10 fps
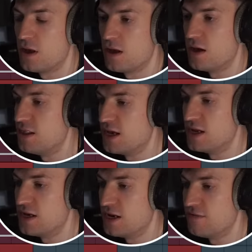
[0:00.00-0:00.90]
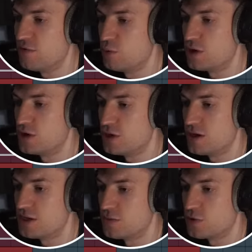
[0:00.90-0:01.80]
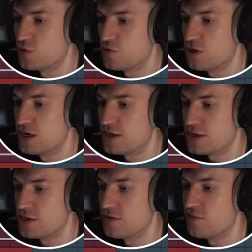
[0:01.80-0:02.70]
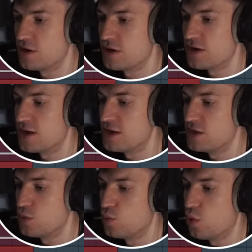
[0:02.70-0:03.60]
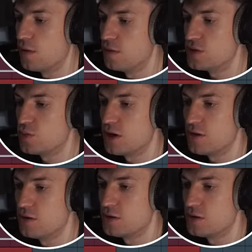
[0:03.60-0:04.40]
And then if we want to do like some crazy stuff, we could get it to wob as well.